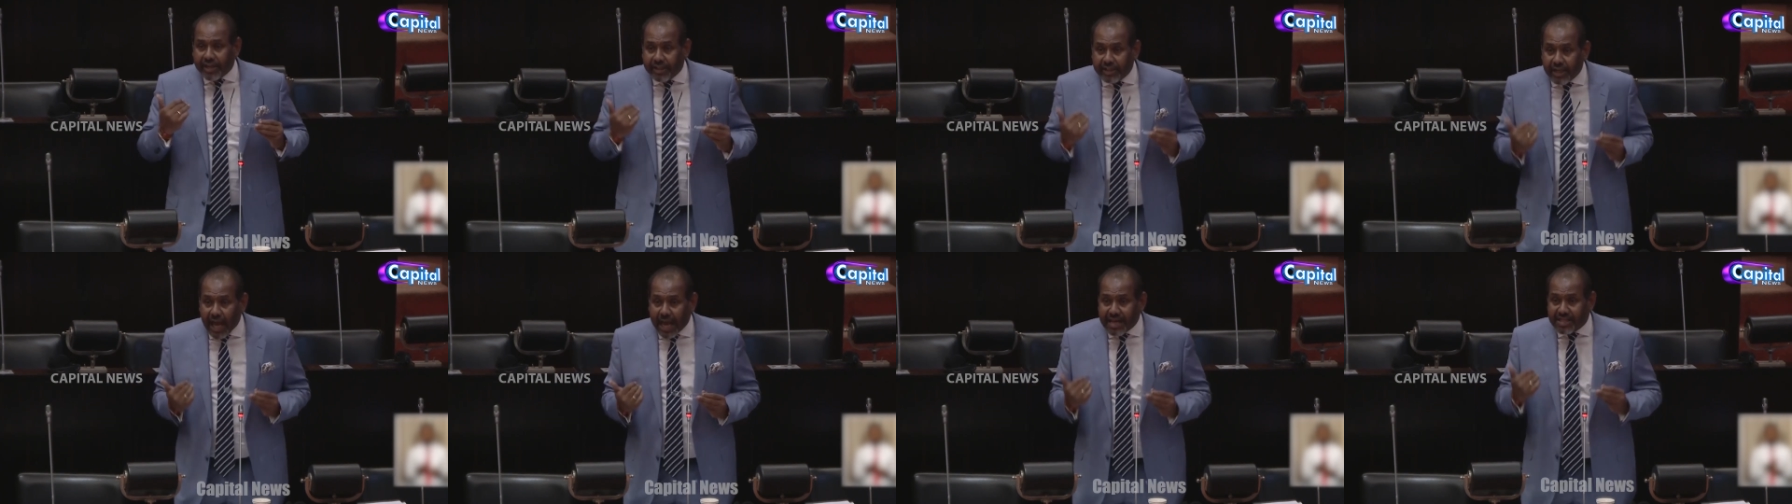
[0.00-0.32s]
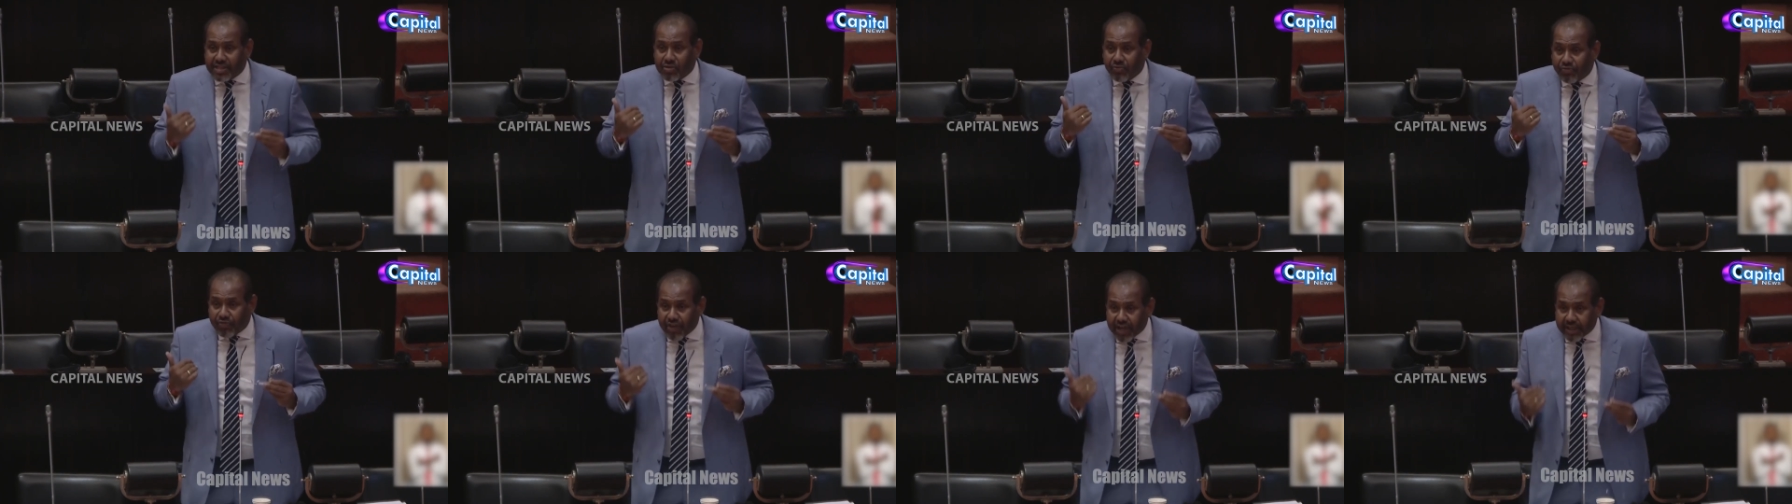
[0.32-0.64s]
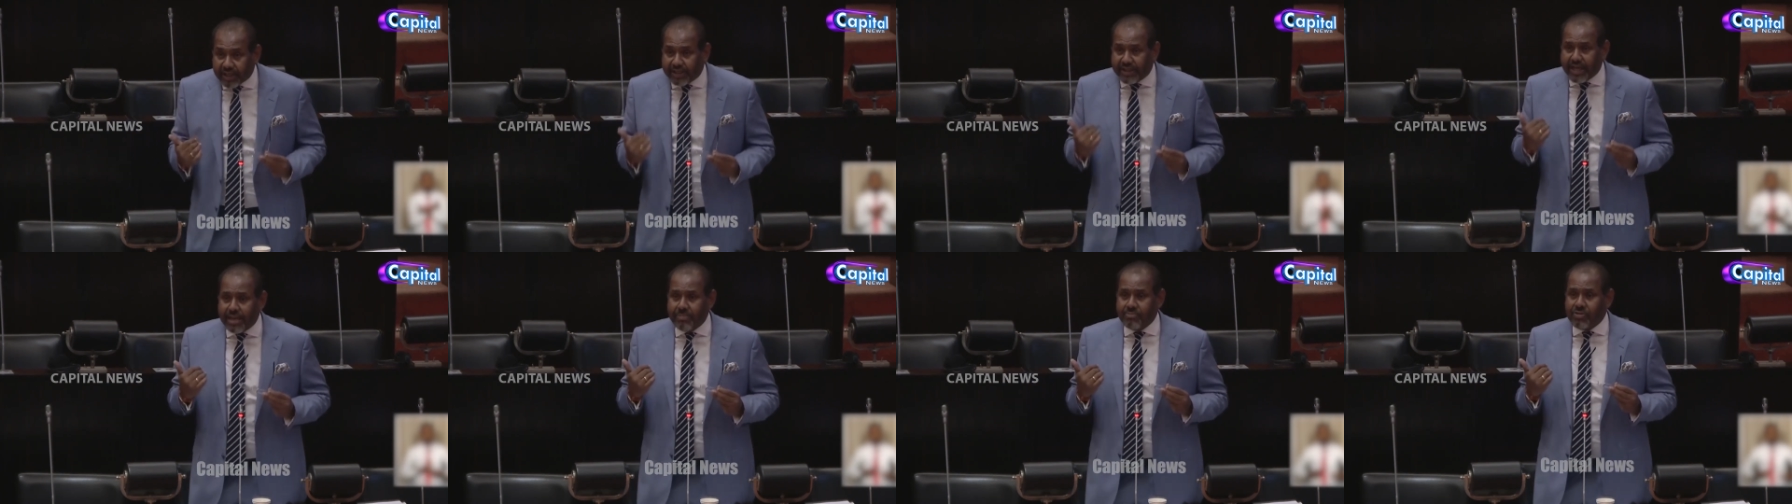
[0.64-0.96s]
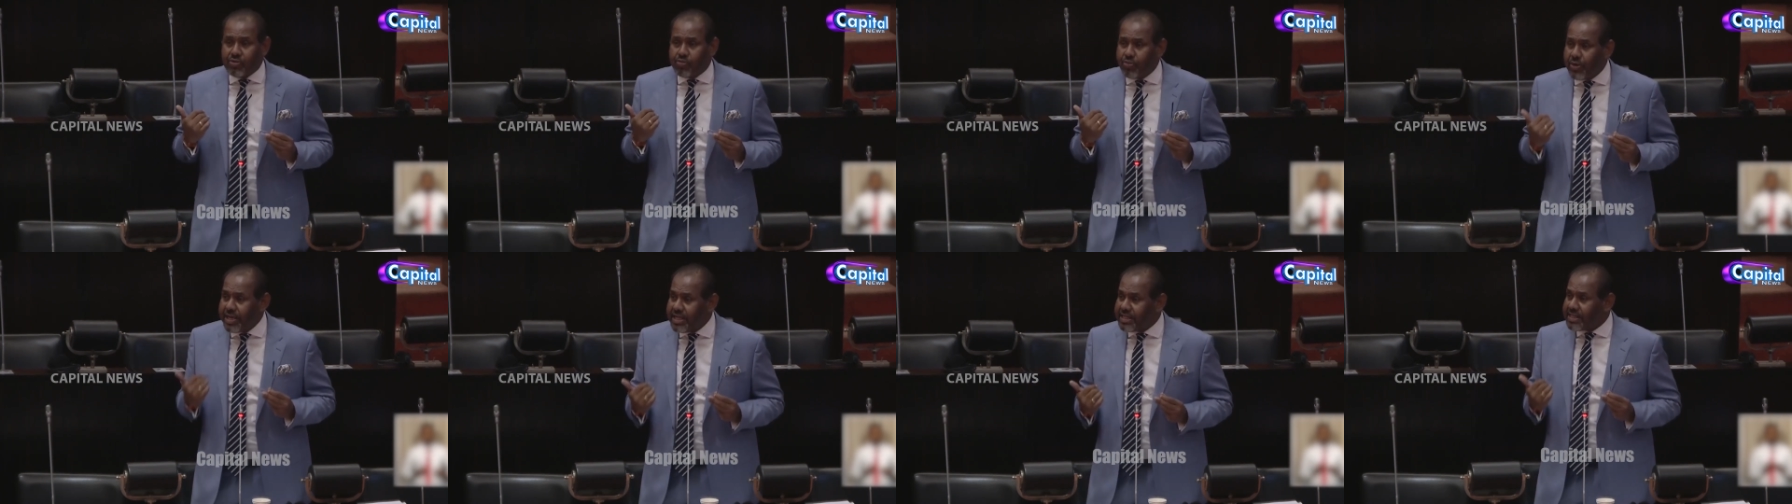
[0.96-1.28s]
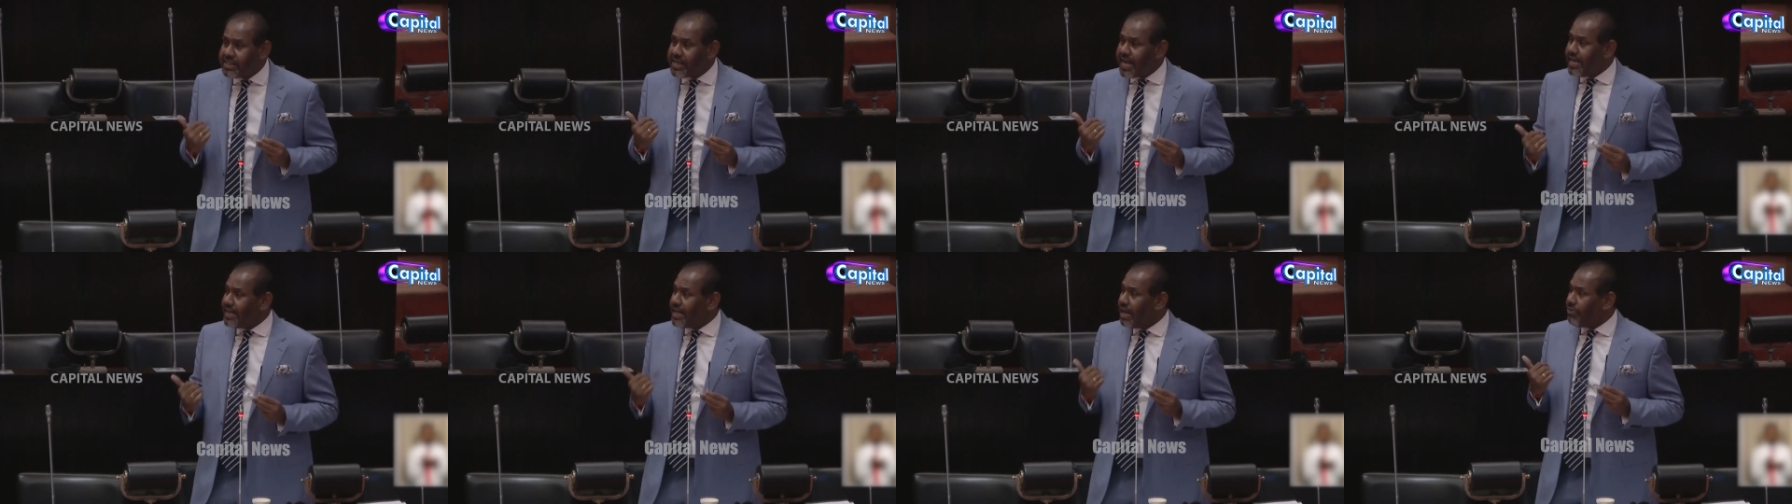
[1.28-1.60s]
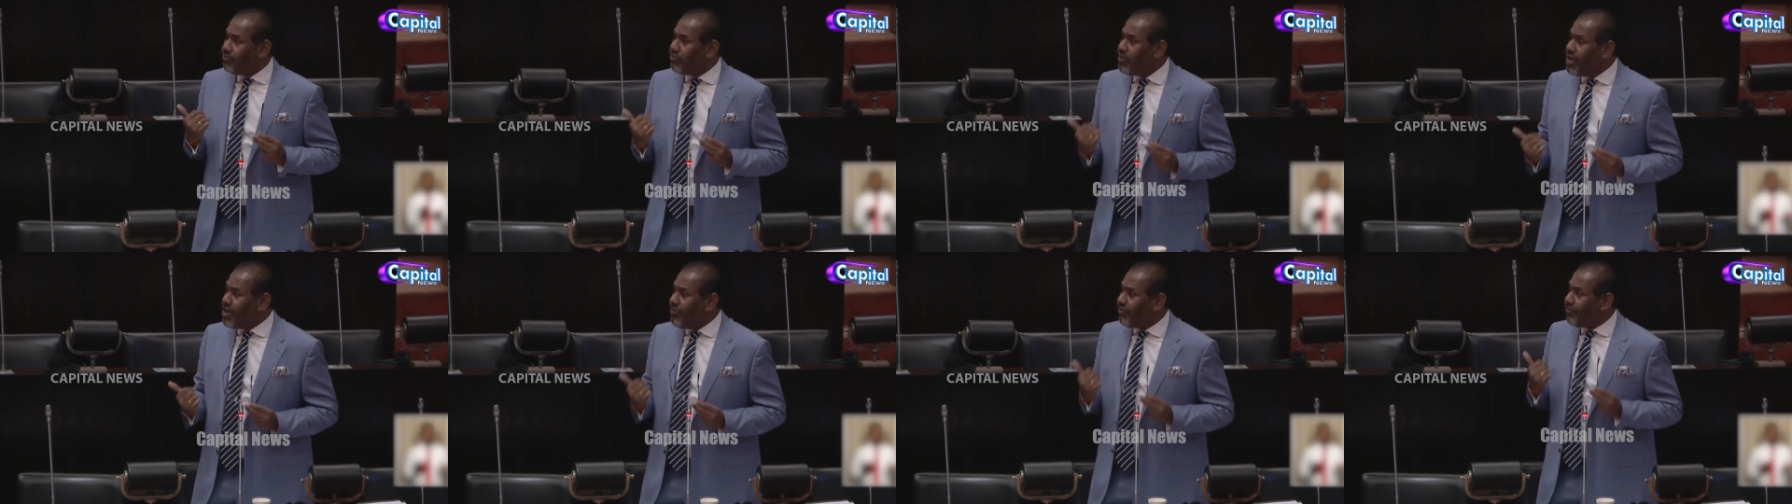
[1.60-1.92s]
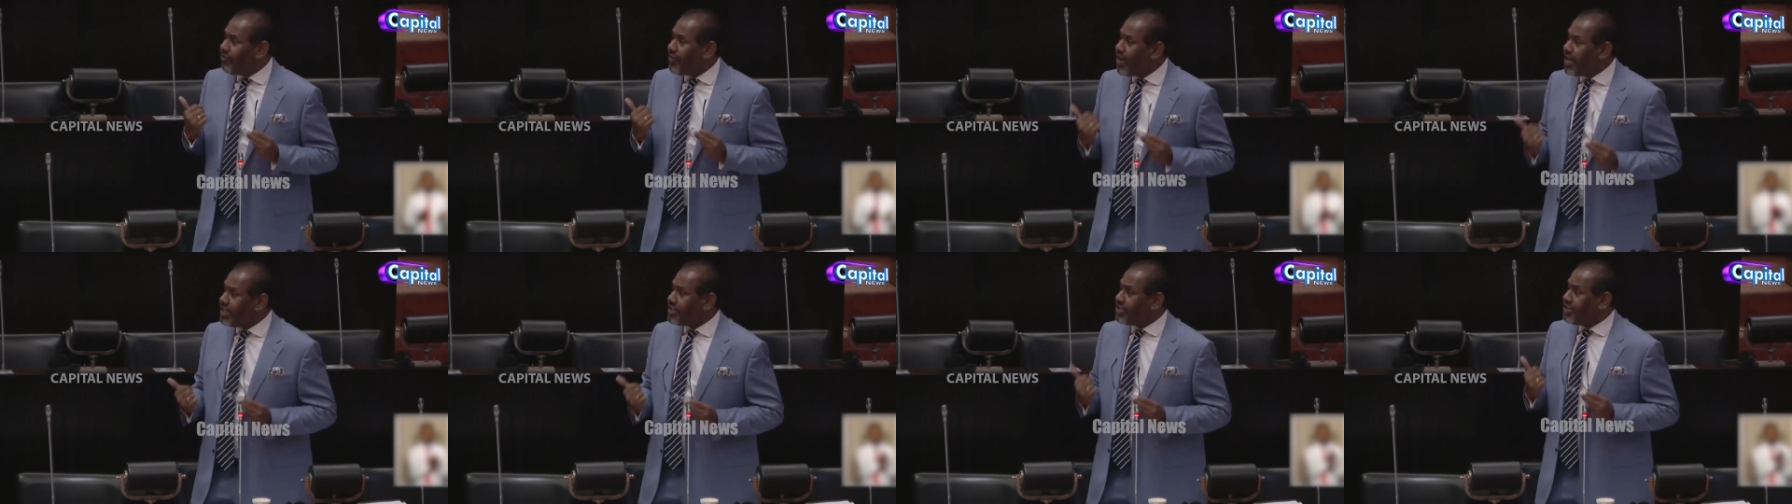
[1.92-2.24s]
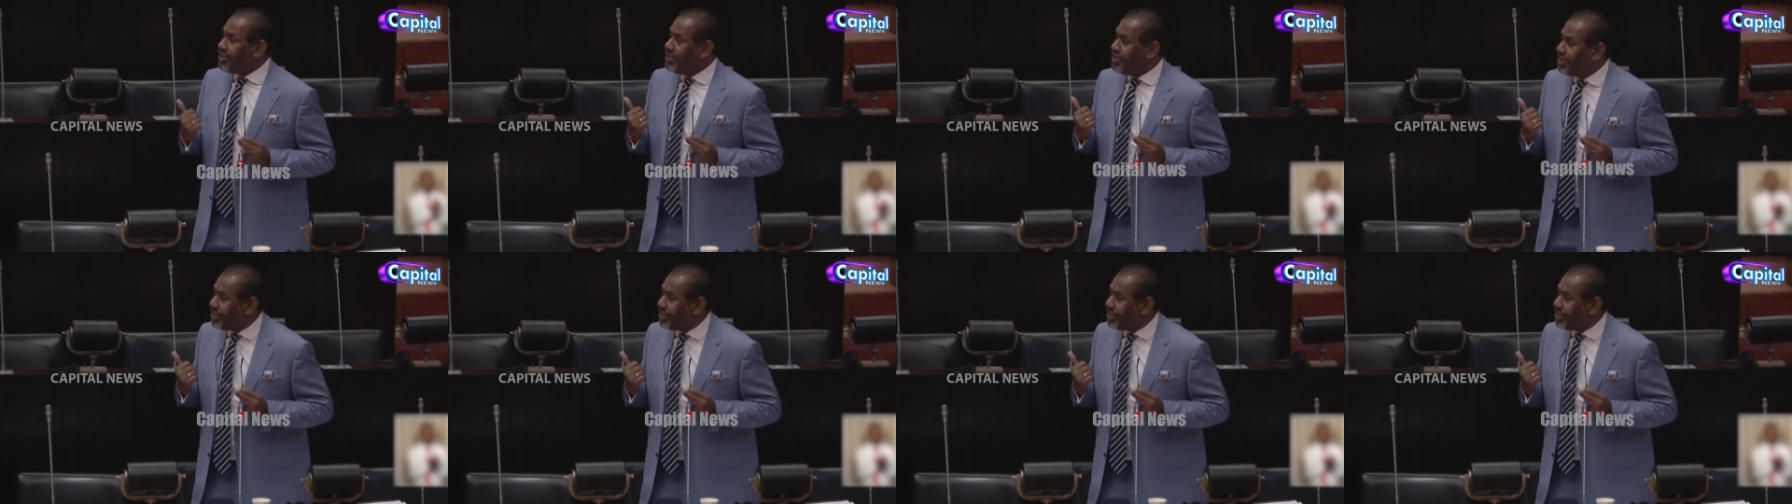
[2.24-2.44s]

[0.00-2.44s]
as victims we say that we face